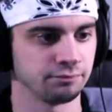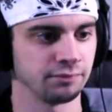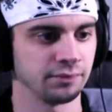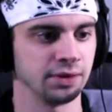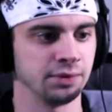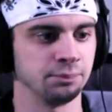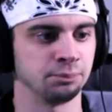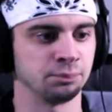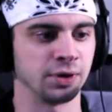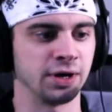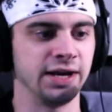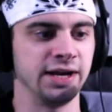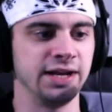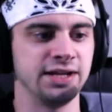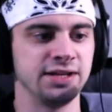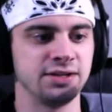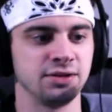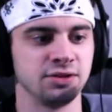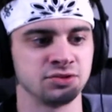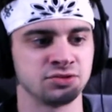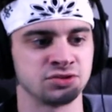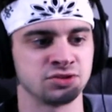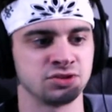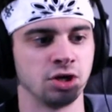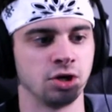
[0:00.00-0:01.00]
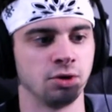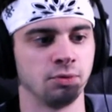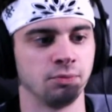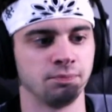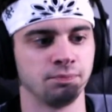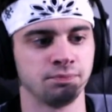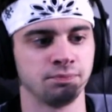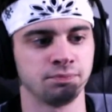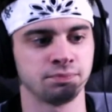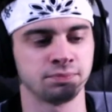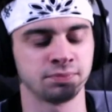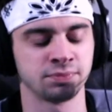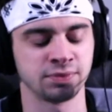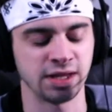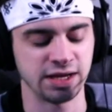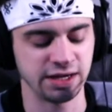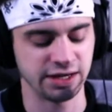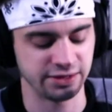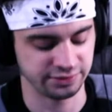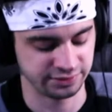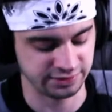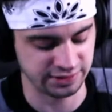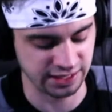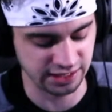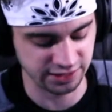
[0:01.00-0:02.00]
Brady, so
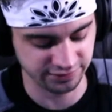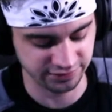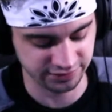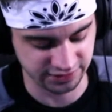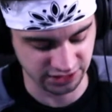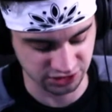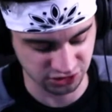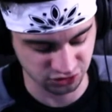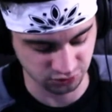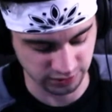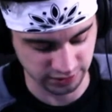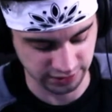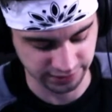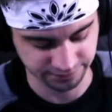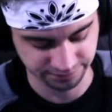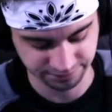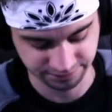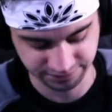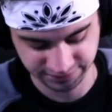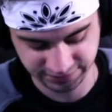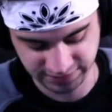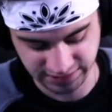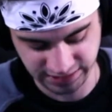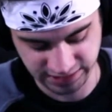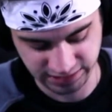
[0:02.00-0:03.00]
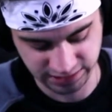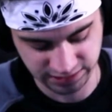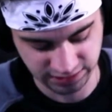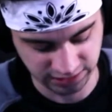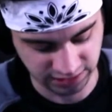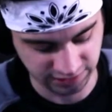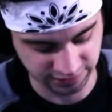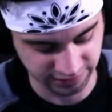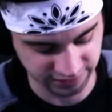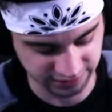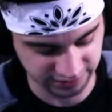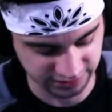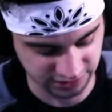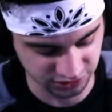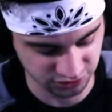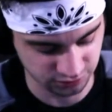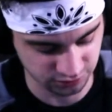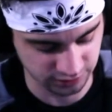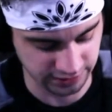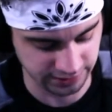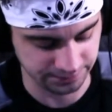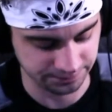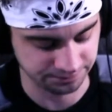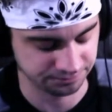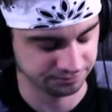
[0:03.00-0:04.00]
think of it this way. Think of it this
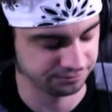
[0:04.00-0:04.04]
way.